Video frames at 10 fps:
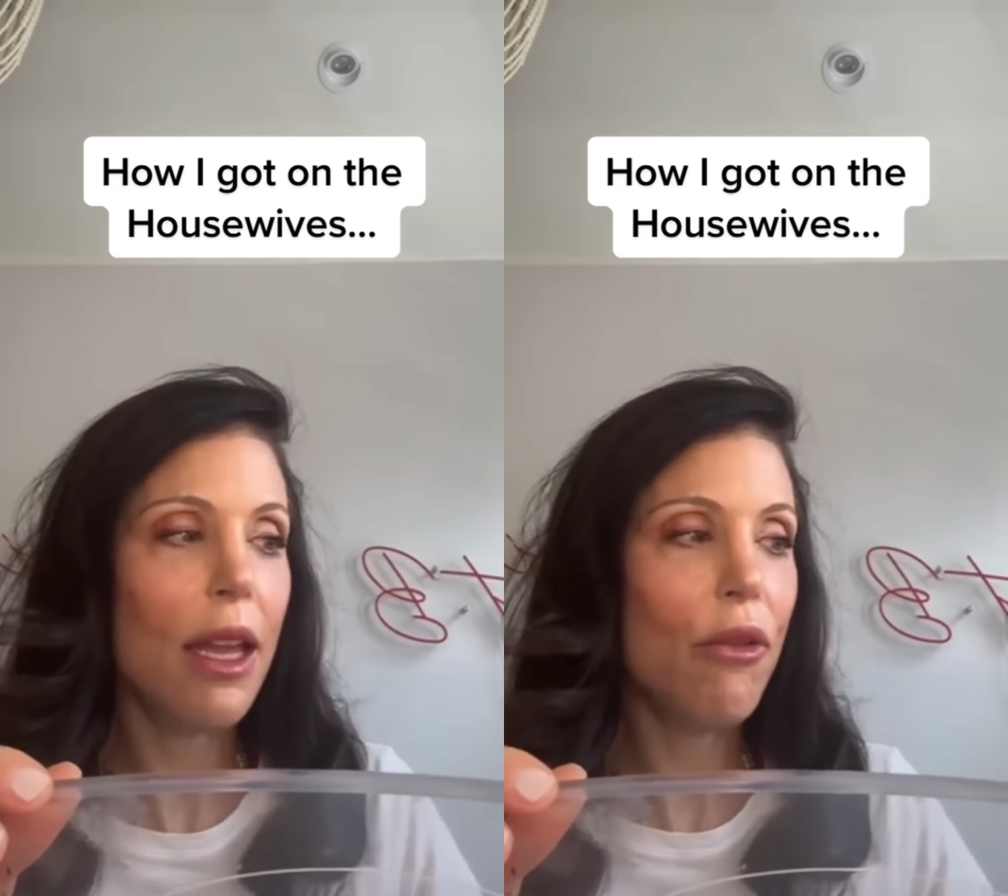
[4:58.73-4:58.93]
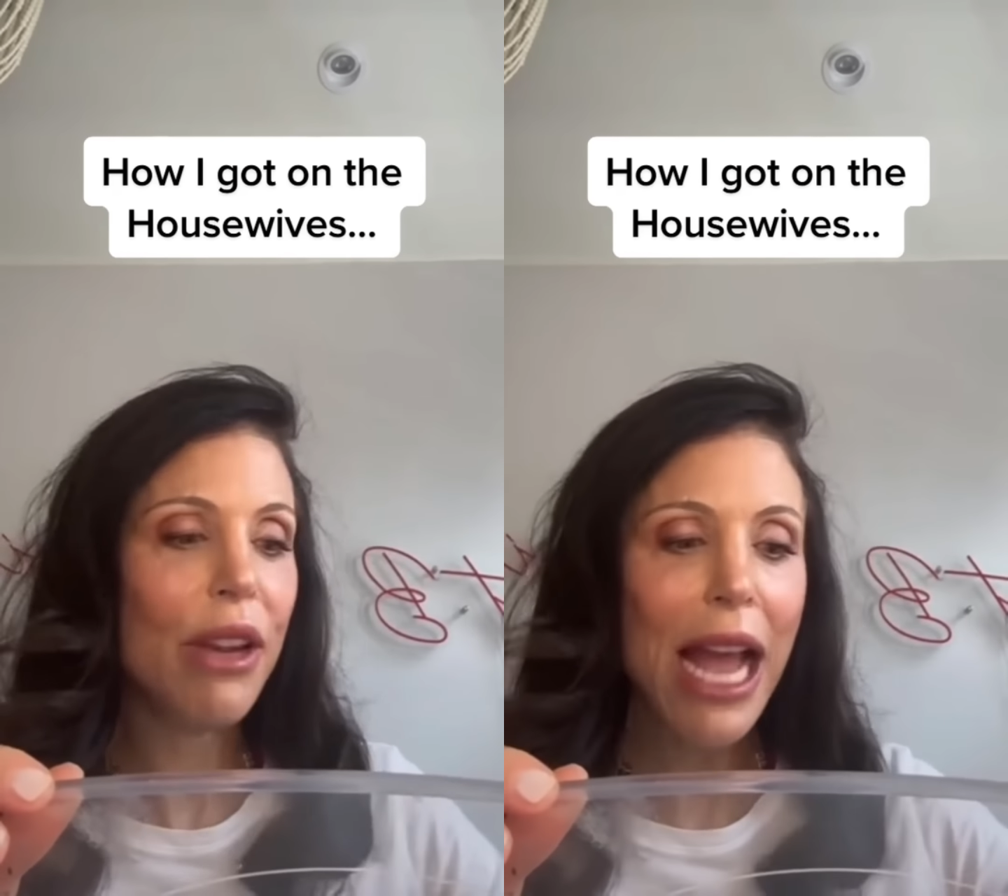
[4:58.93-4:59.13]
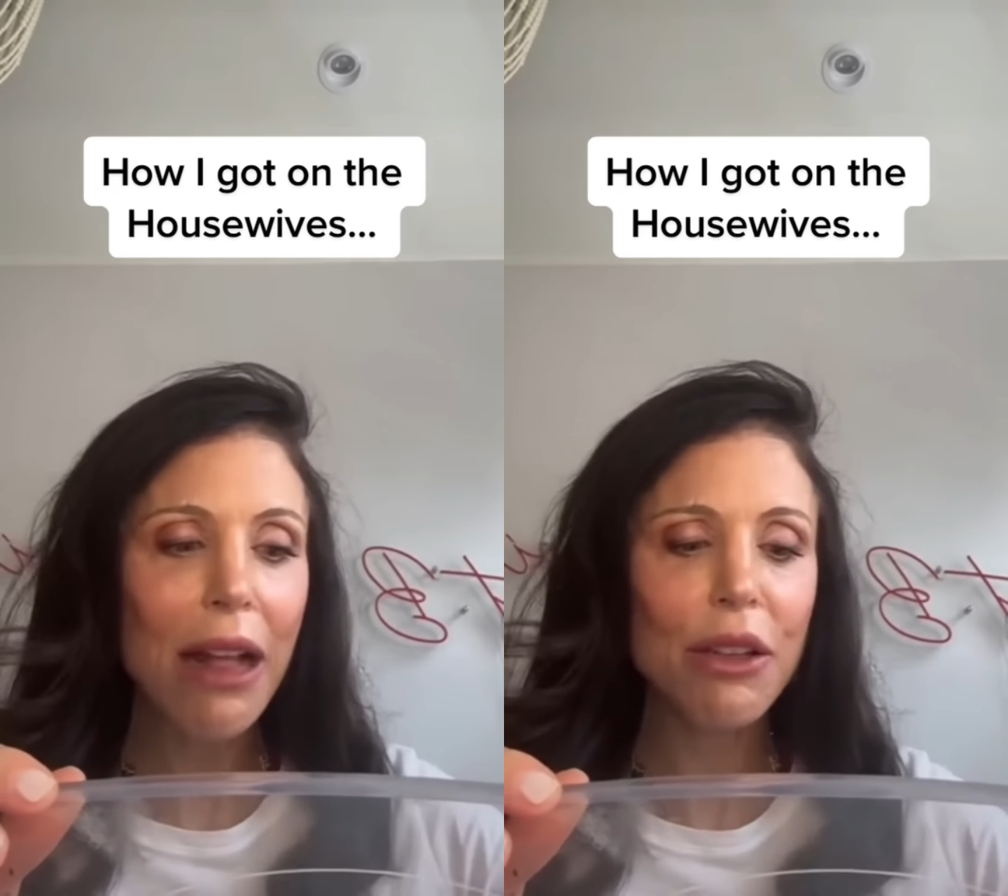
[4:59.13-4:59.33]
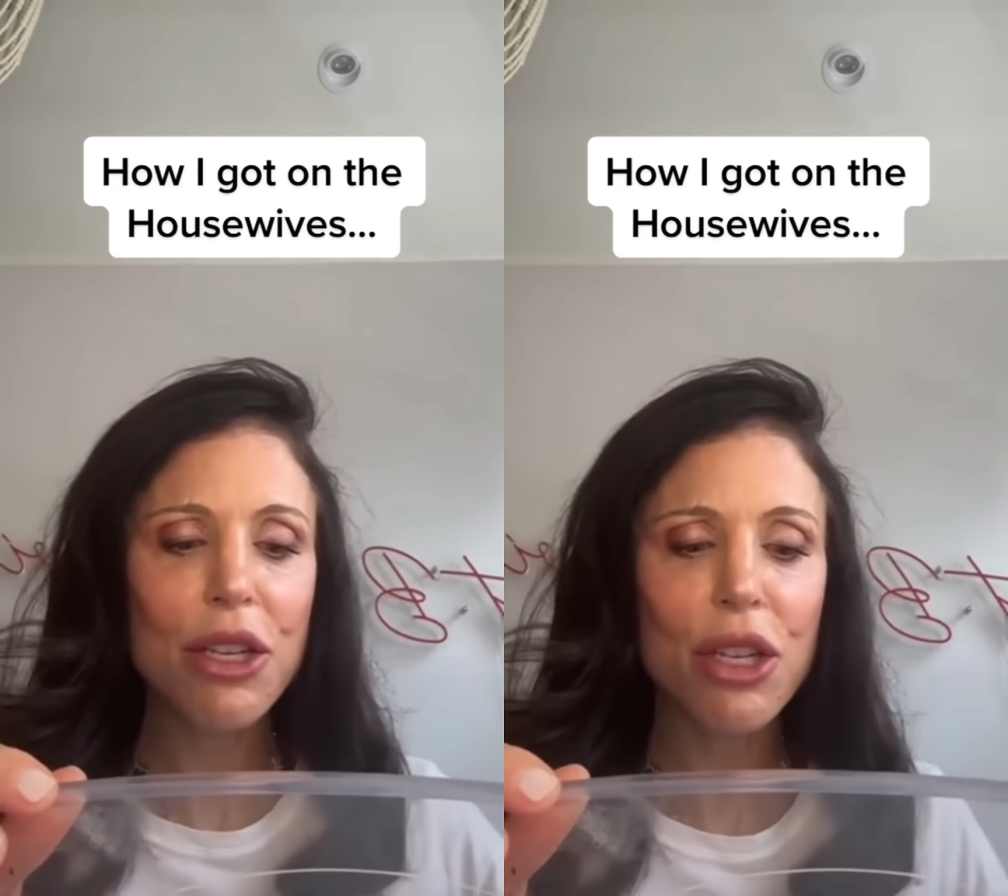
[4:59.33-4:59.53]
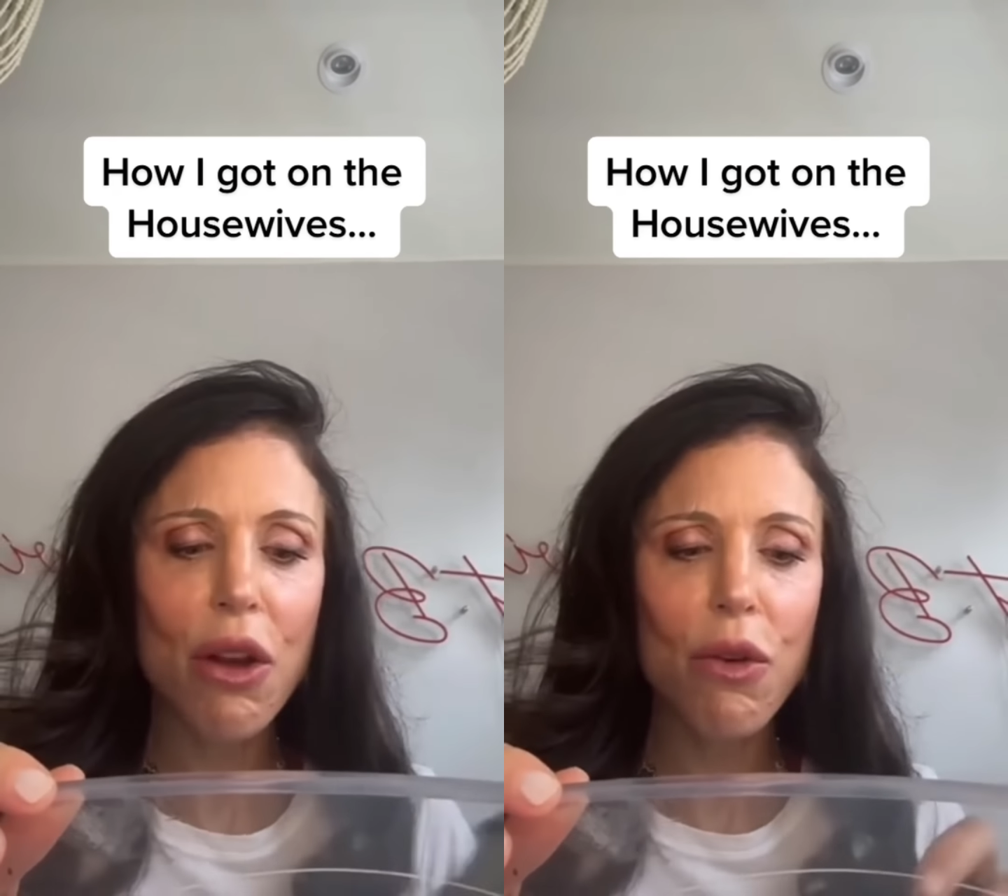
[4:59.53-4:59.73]
reality
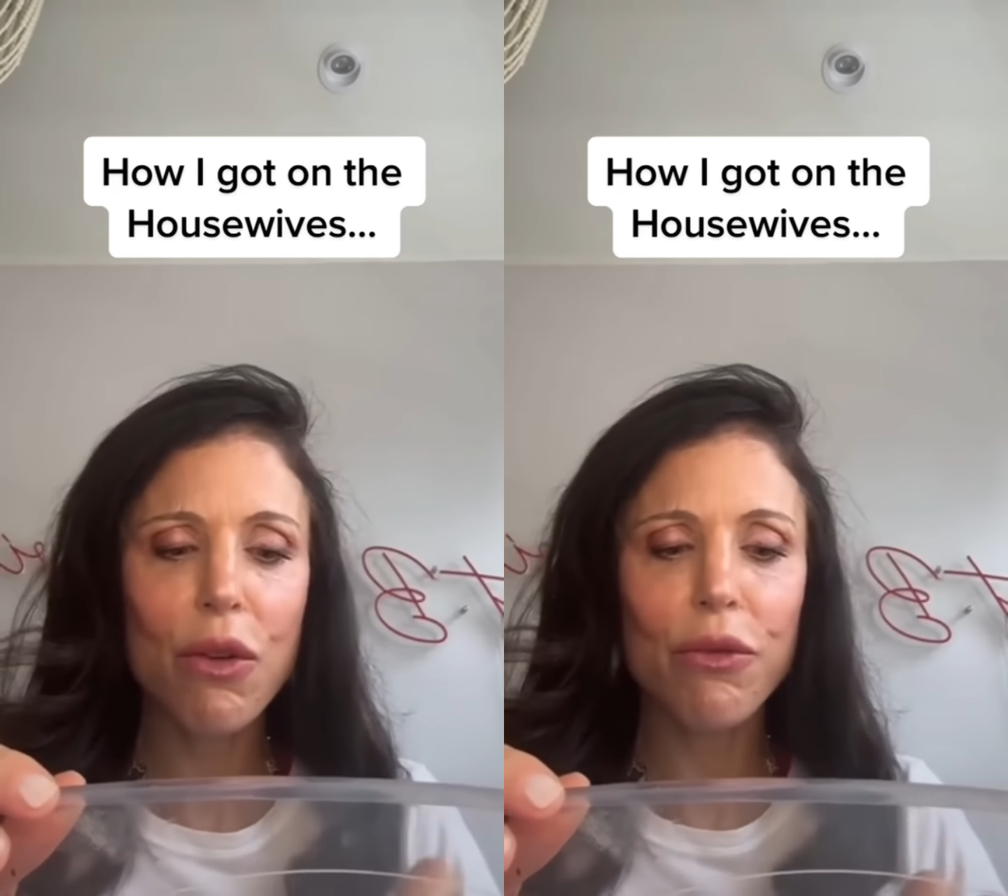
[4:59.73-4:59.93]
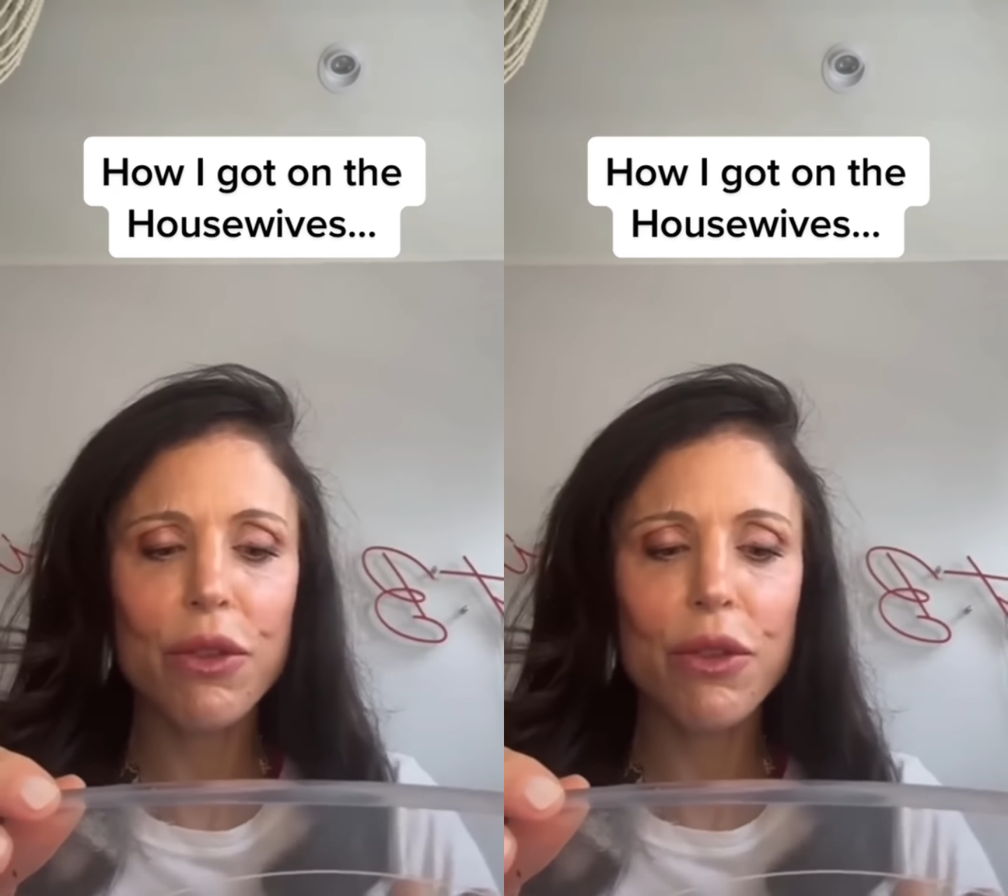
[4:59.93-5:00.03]
shows